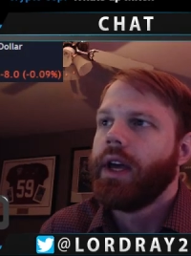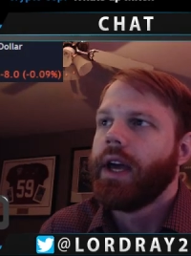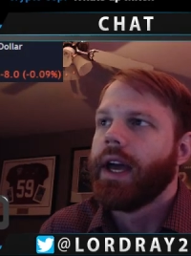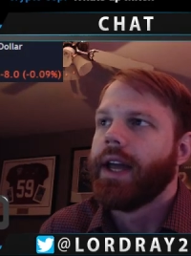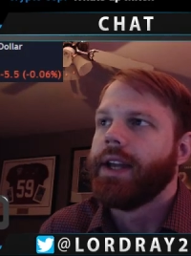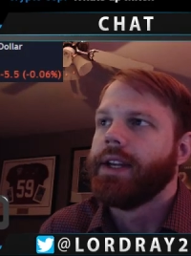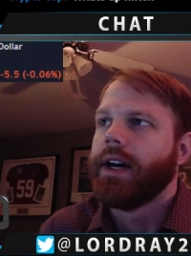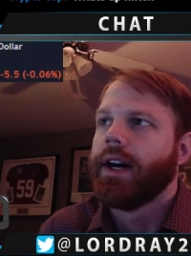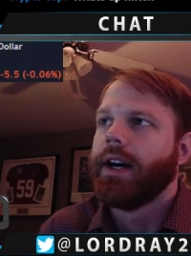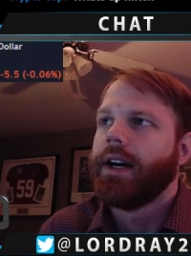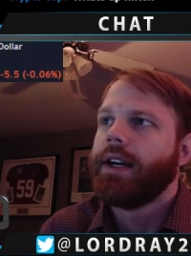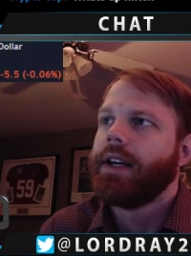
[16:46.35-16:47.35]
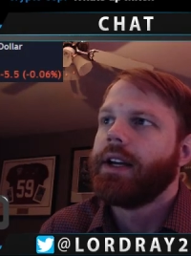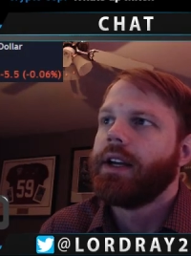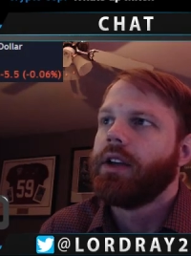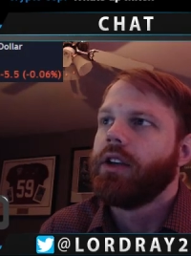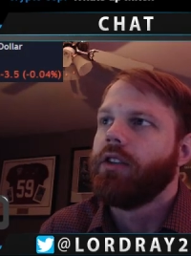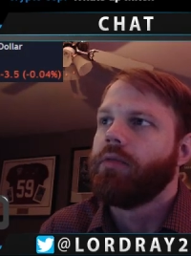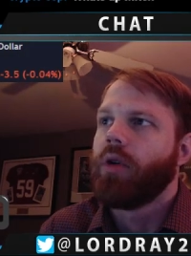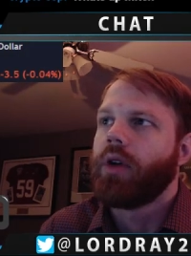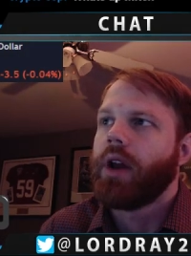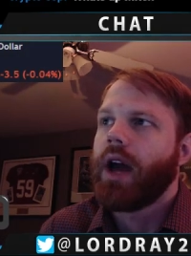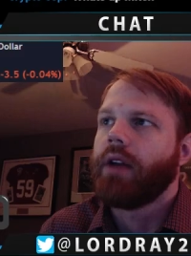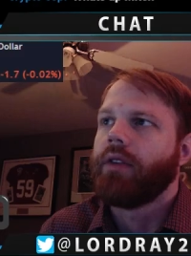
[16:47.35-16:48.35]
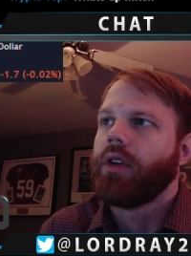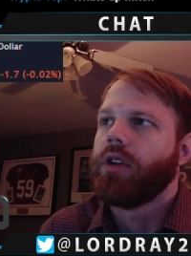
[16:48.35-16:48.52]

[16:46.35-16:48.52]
and you've broken out of it.